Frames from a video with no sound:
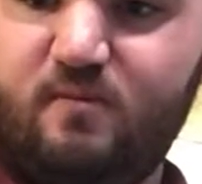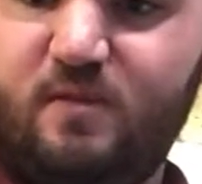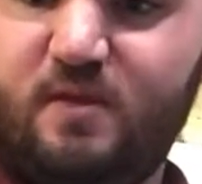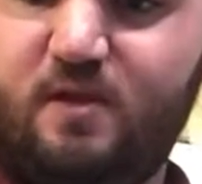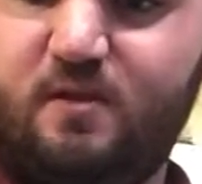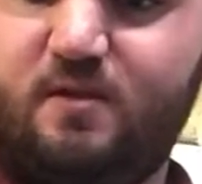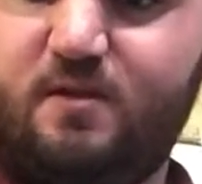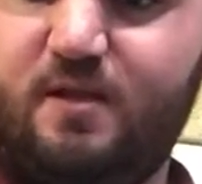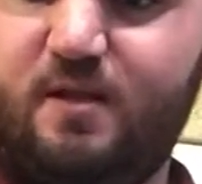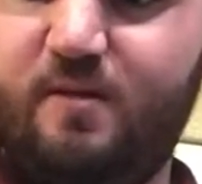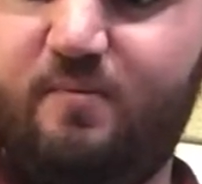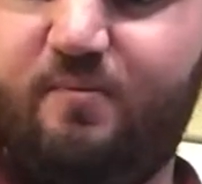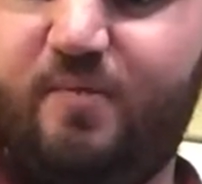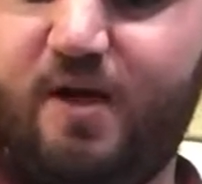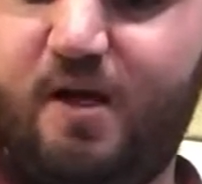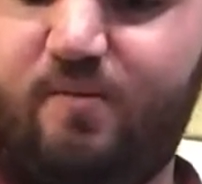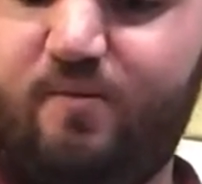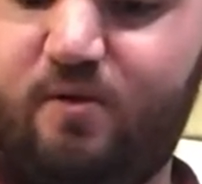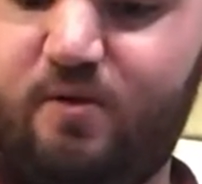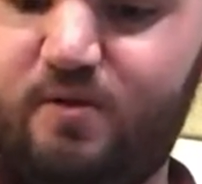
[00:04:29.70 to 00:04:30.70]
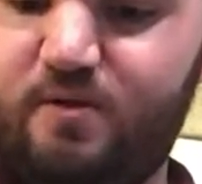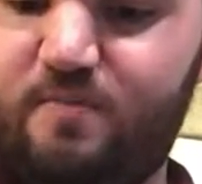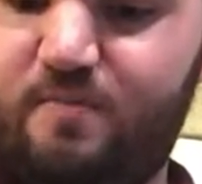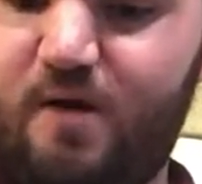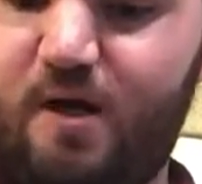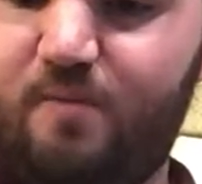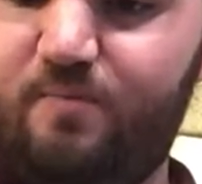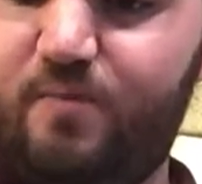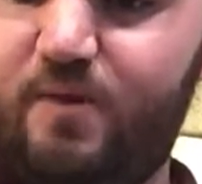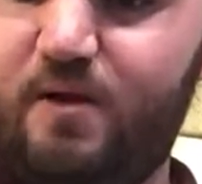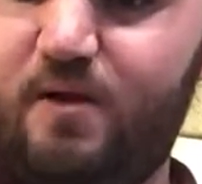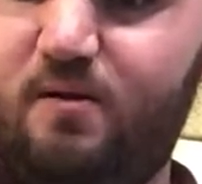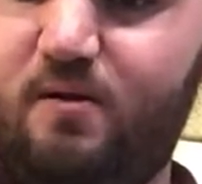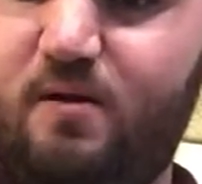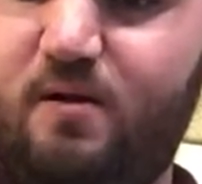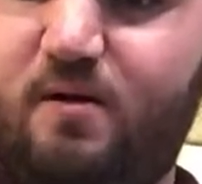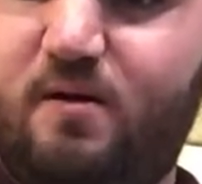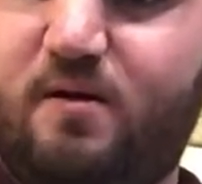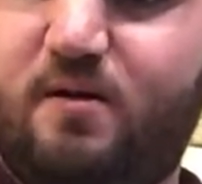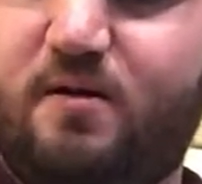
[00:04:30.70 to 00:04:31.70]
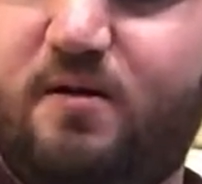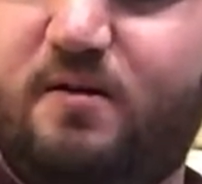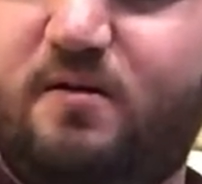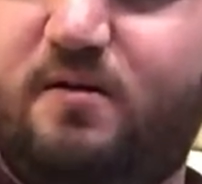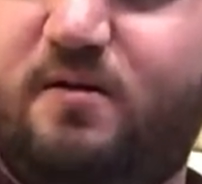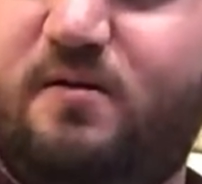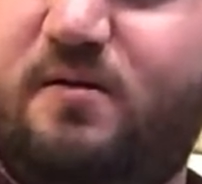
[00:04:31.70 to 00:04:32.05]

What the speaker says: And you see the bubbles pumping along.